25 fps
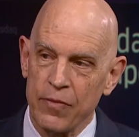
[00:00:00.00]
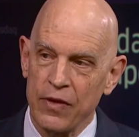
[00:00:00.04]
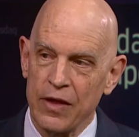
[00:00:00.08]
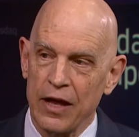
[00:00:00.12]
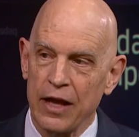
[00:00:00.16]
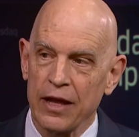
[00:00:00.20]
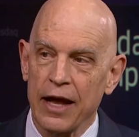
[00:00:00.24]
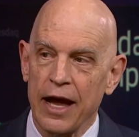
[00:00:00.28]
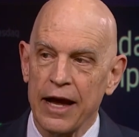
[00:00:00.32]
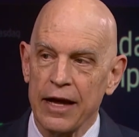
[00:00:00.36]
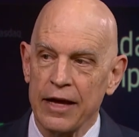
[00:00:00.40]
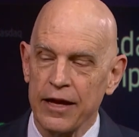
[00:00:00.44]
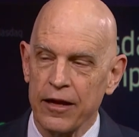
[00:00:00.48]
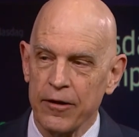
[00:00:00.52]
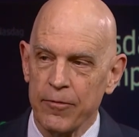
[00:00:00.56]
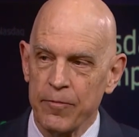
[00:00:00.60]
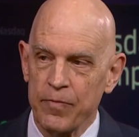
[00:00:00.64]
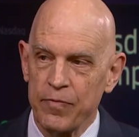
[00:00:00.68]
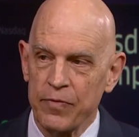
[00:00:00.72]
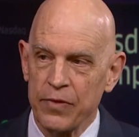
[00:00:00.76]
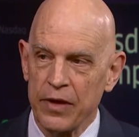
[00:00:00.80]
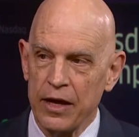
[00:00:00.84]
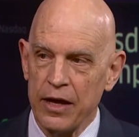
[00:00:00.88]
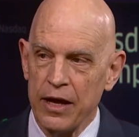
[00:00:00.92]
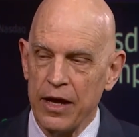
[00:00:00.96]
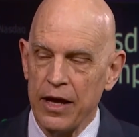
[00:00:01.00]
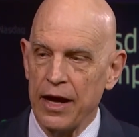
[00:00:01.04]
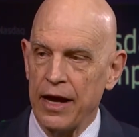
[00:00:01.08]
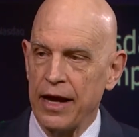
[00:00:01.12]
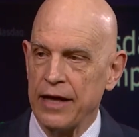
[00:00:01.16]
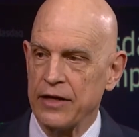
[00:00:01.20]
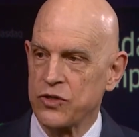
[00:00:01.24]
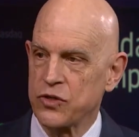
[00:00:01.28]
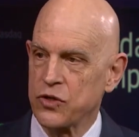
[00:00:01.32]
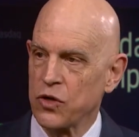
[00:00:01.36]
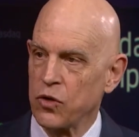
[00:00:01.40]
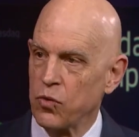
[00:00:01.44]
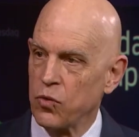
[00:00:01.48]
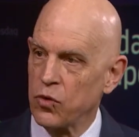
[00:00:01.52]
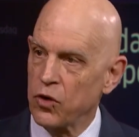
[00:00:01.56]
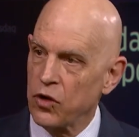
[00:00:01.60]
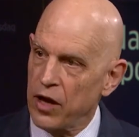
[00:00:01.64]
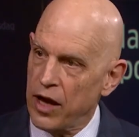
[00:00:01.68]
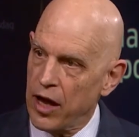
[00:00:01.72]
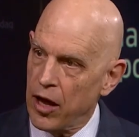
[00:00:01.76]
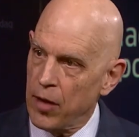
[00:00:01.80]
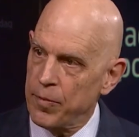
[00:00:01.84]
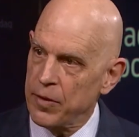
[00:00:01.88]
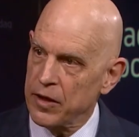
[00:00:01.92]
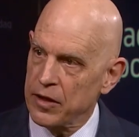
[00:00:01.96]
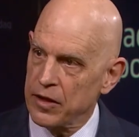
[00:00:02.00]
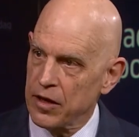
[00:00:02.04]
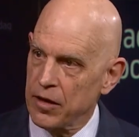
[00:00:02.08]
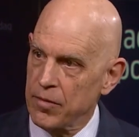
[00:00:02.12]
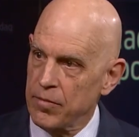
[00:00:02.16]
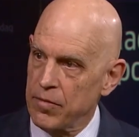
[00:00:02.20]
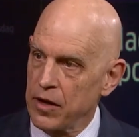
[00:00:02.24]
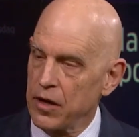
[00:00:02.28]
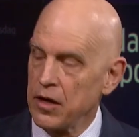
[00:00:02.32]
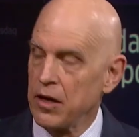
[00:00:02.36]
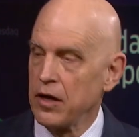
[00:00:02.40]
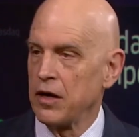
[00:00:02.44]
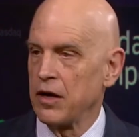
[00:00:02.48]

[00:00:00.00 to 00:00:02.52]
They like it. And so we're helping them.